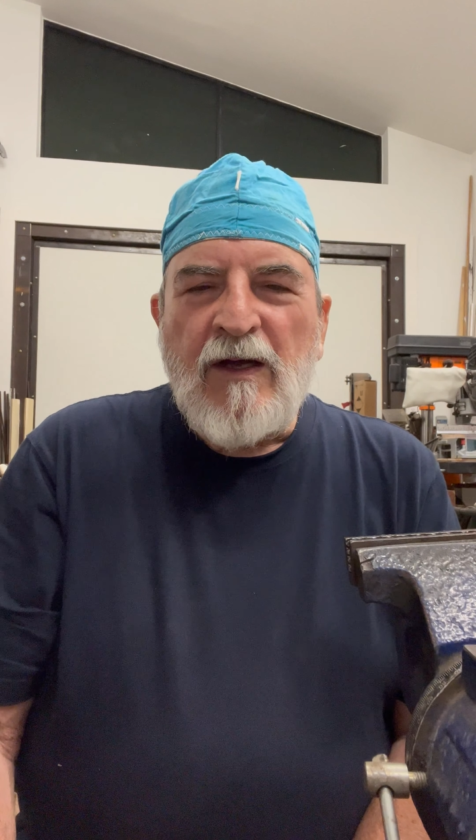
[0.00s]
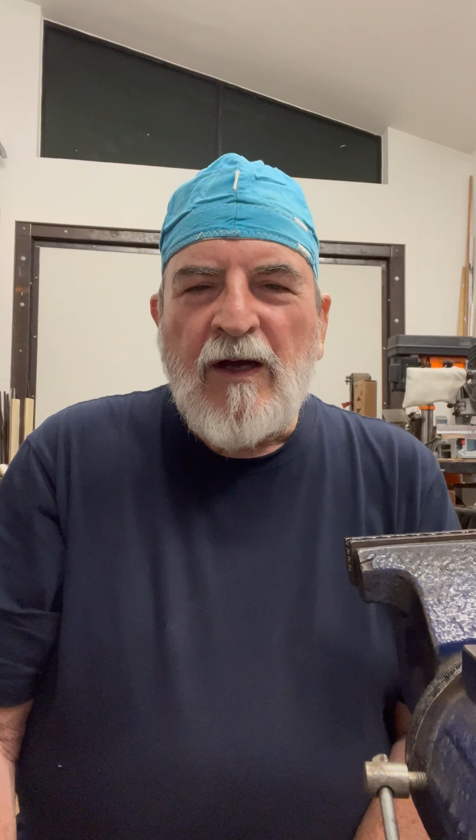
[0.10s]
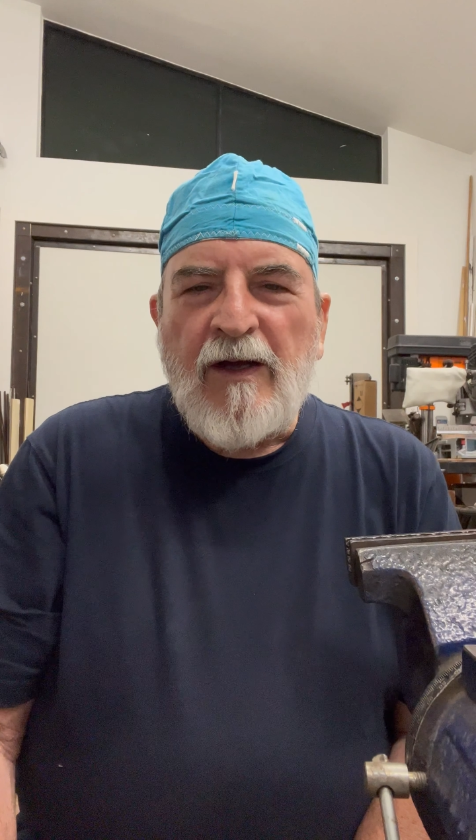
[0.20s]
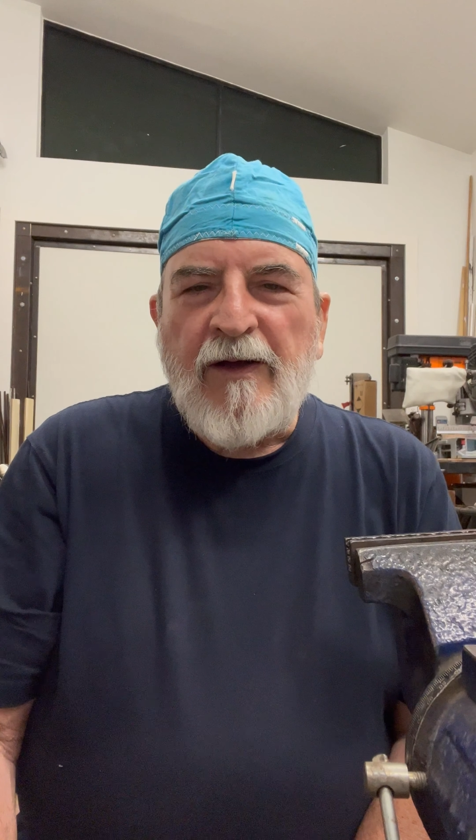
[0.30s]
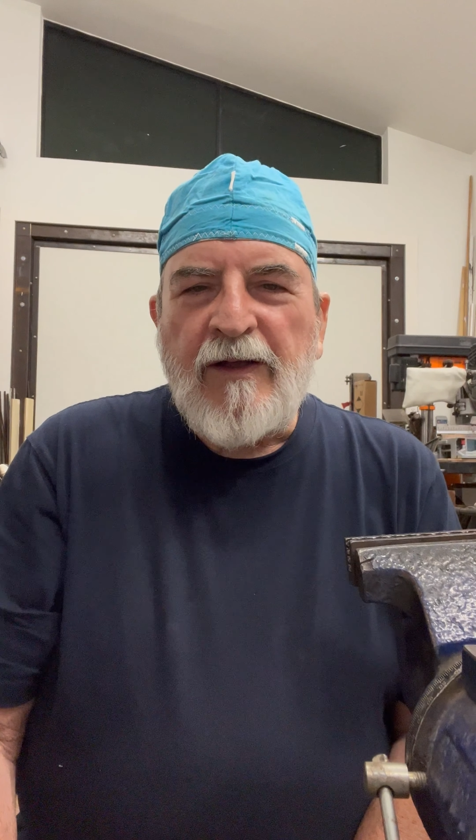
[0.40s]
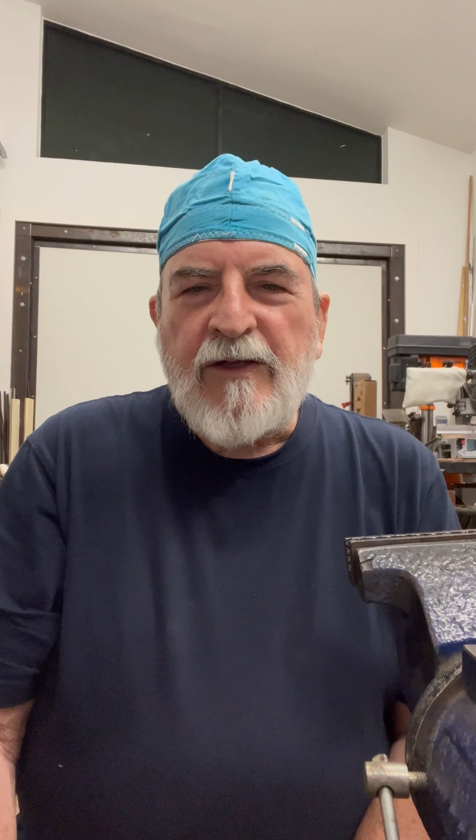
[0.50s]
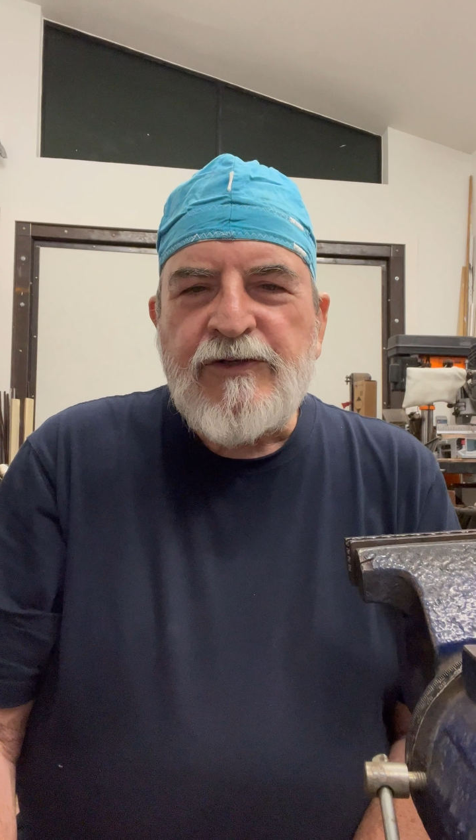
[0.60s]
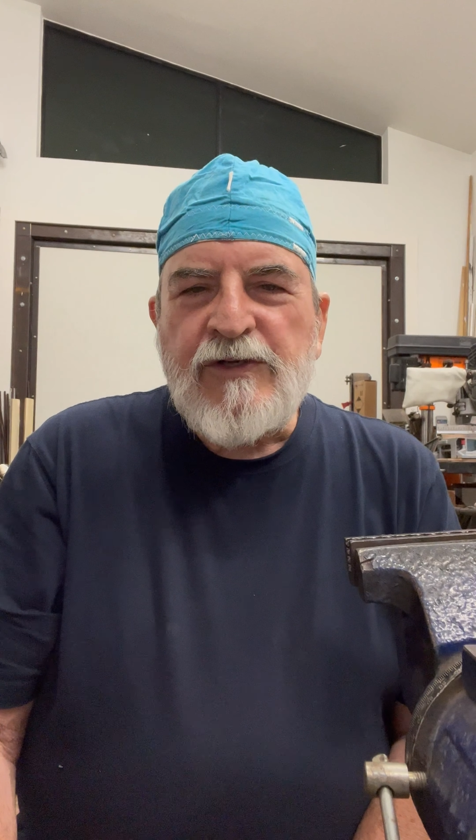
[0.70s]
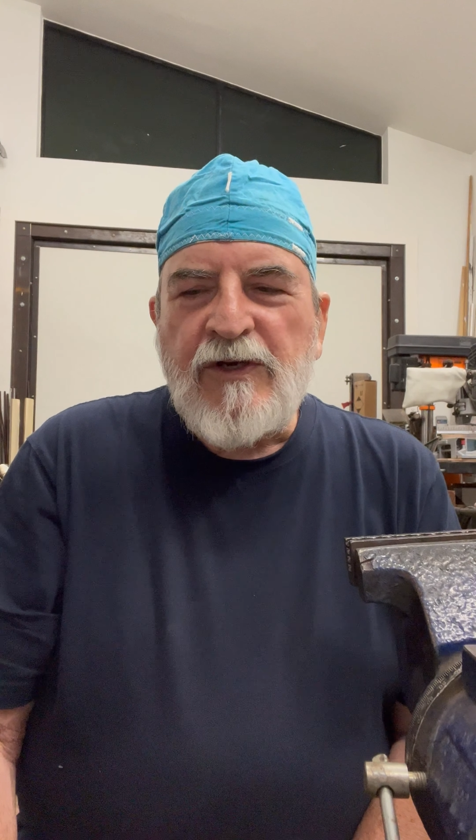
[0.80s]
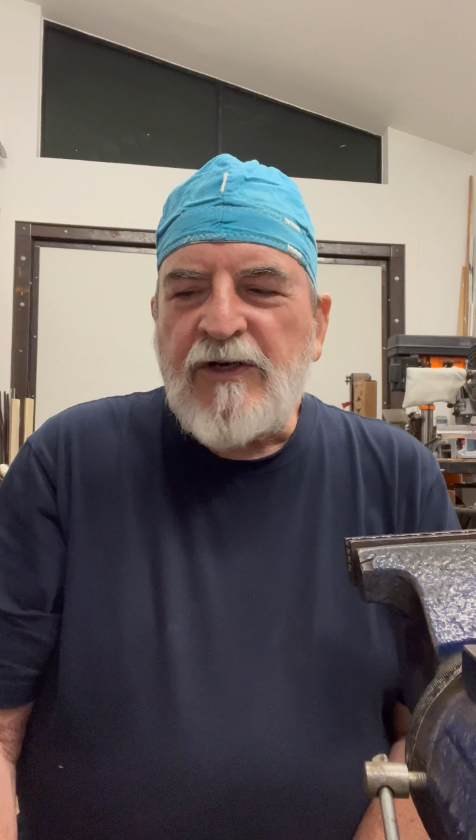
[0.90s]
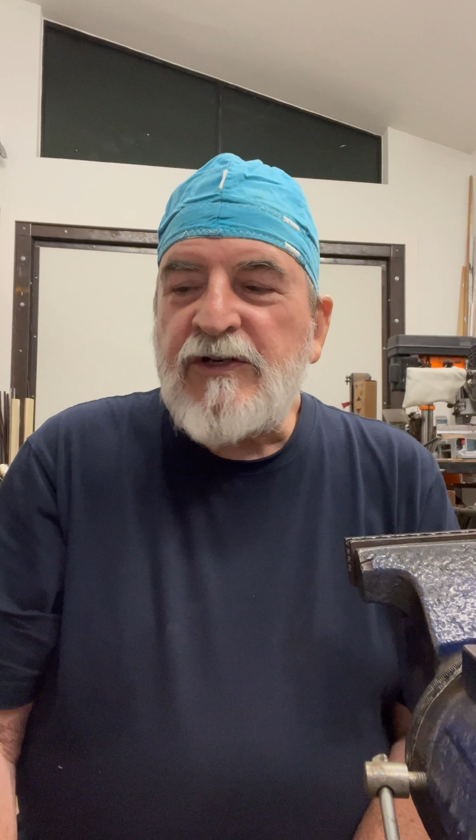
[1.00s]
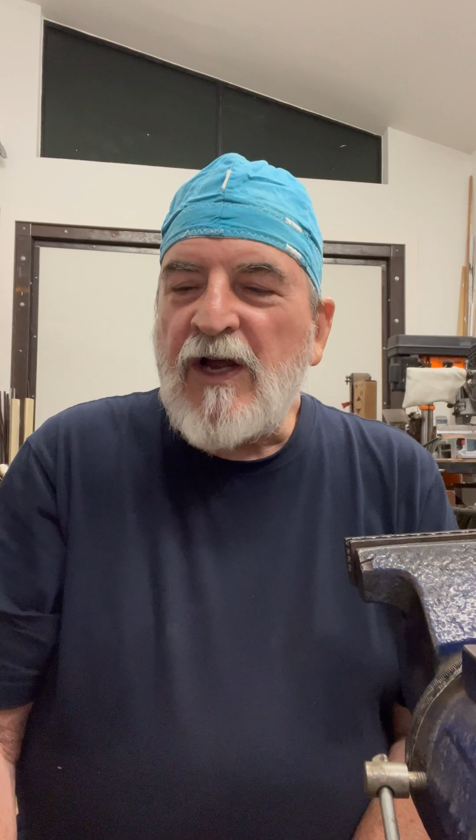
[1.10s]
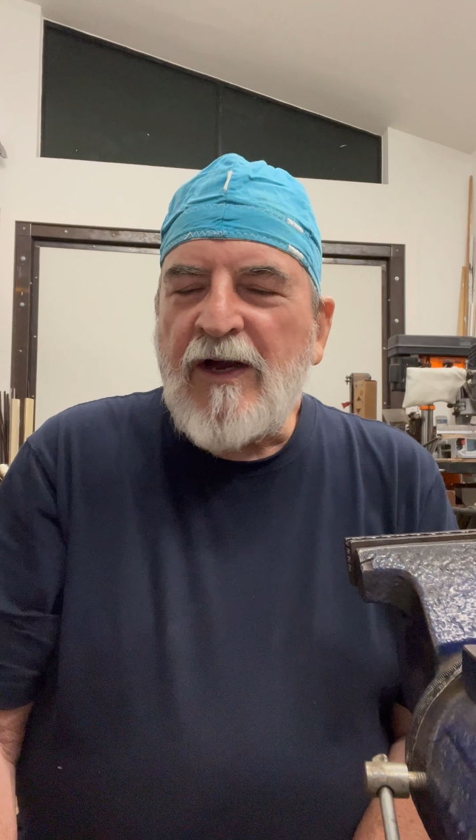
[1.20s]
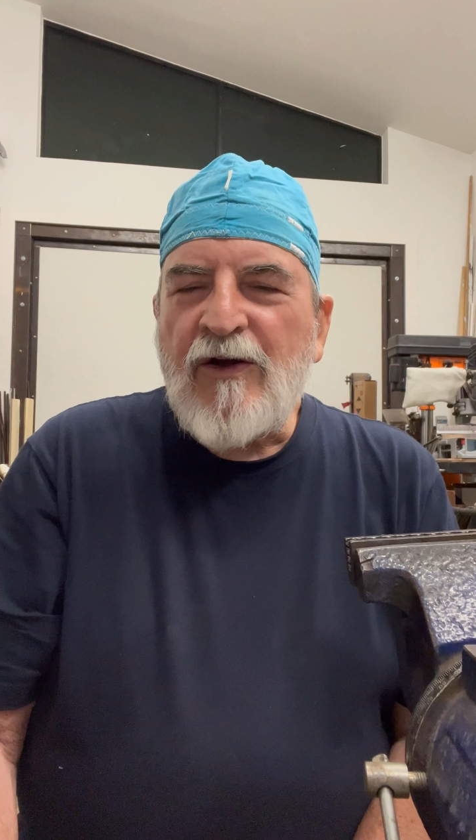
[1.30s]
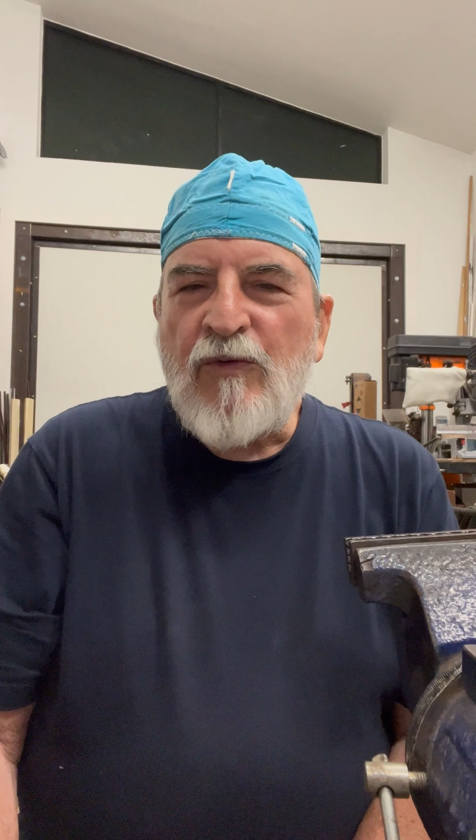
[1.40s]
Uh, it's an
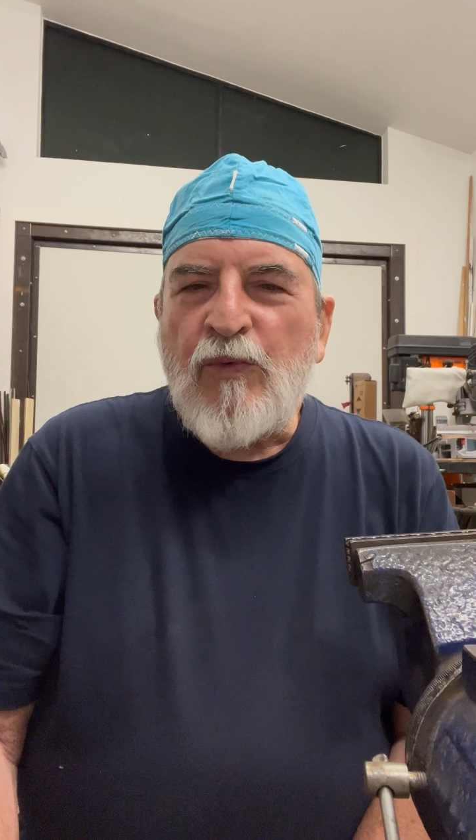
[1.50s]
entire